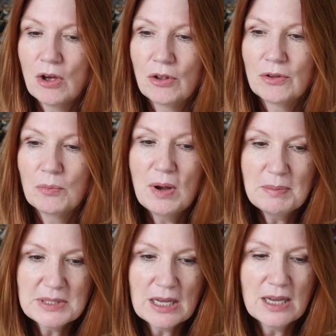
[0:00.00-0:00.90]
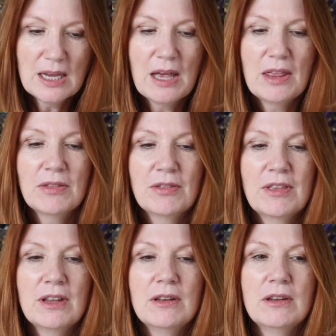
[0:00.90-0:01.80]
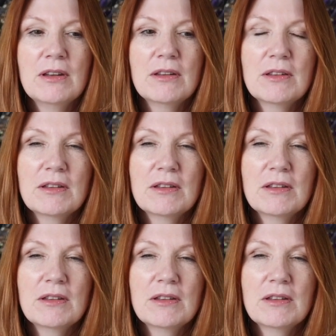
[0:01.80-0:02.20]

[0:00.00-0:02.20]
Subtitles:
on the website than